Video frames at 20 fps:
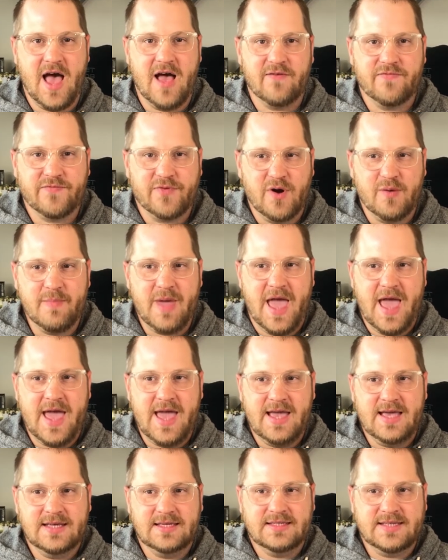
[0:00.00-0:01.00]
from
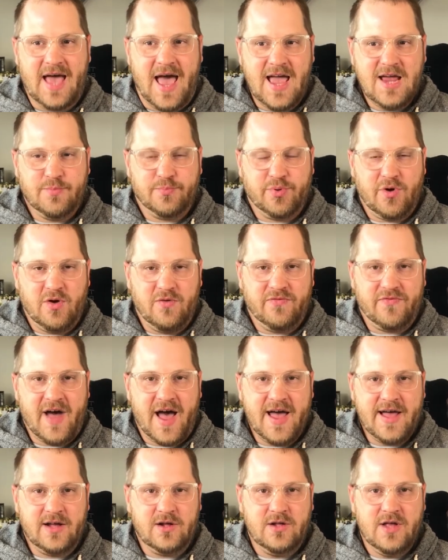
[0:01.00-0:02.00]
a side
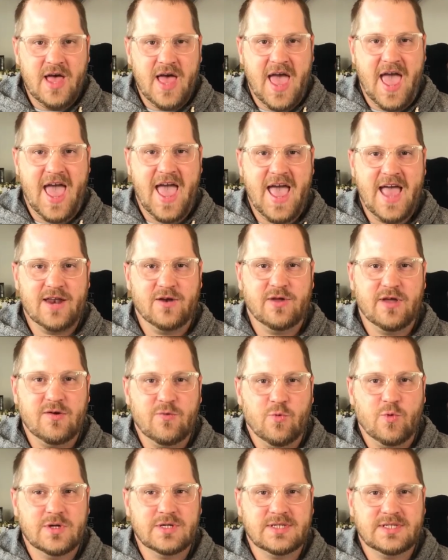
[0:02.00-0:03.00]
profile, and it
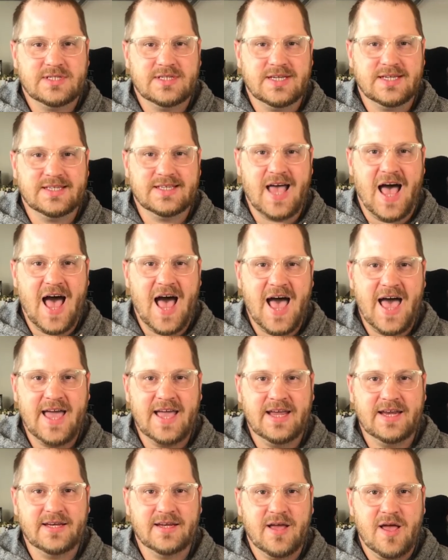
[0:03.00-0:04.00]
was
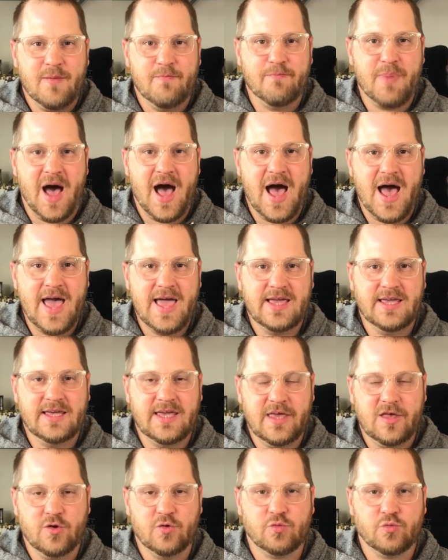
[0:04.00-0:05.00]
designed by
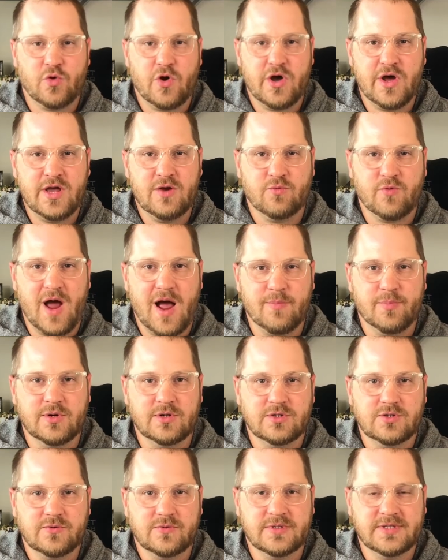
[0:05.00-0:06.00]
Gilroy
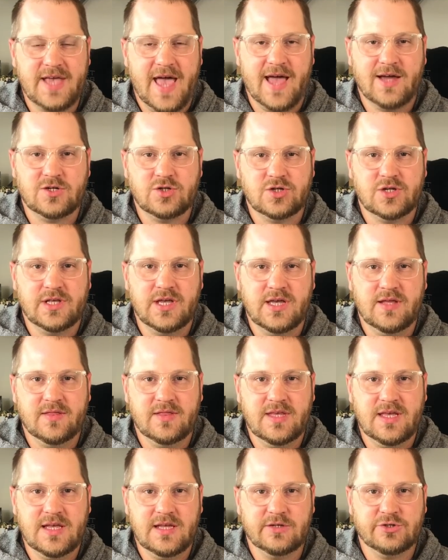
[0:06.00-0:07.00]
Roberts, who was actually
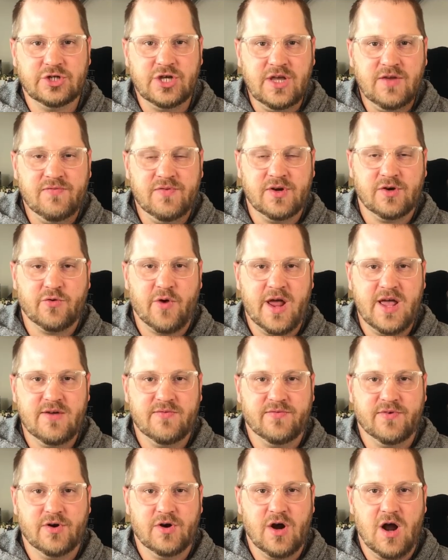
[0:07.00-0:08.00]
the chief
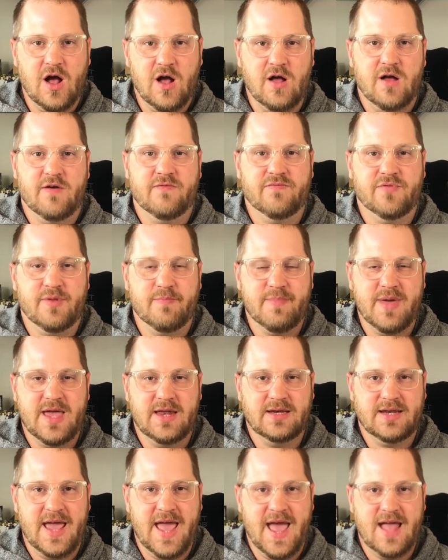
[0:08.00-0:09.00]
engraver of the
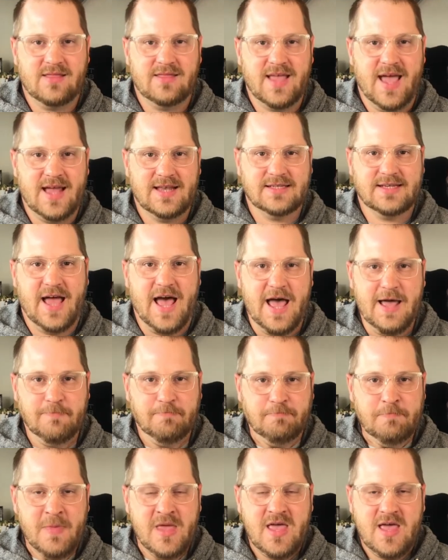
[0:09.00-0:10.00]
mint at that time.
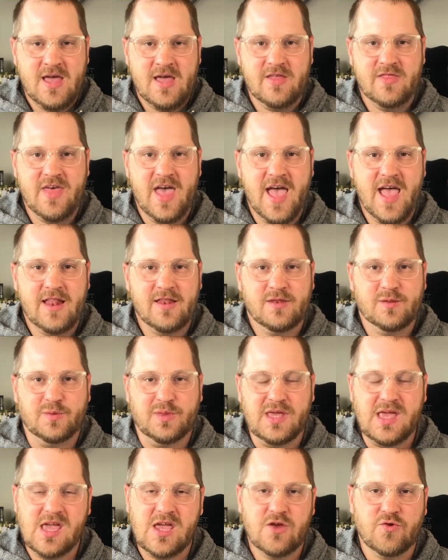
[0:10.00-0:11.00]
Then
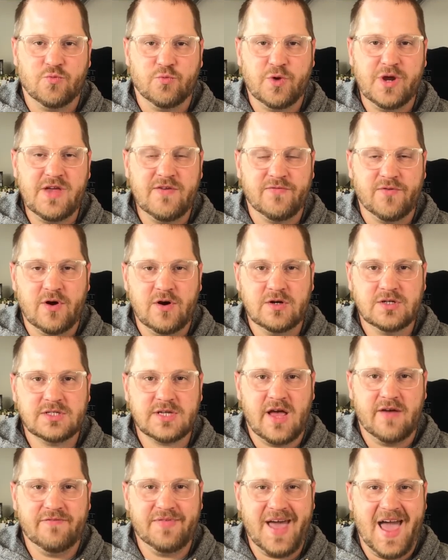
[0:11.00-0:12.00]
the reverse
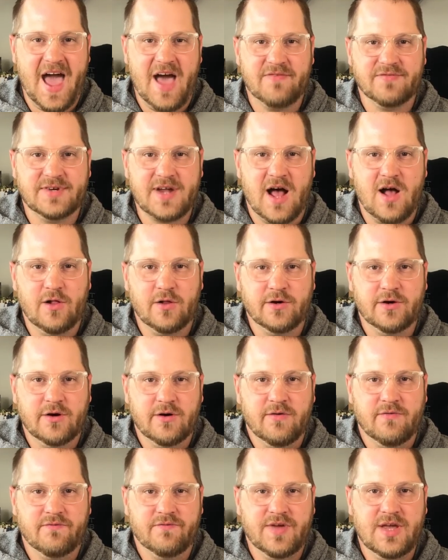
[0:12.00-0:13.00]
of the half dollar
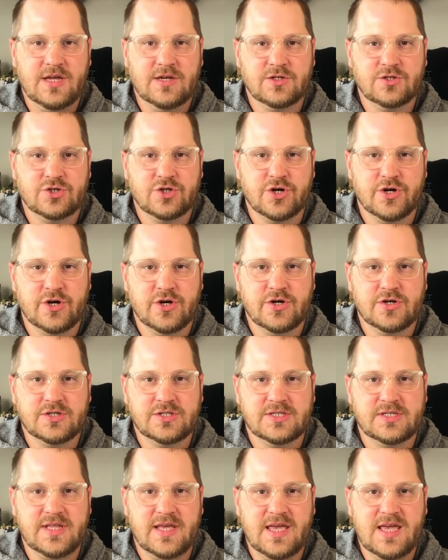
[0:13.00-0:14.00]

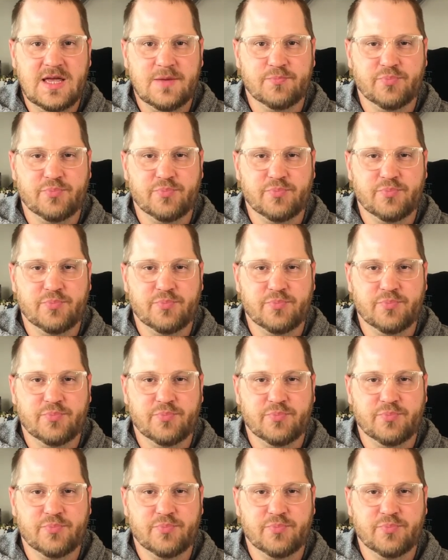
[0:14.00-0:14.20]
features the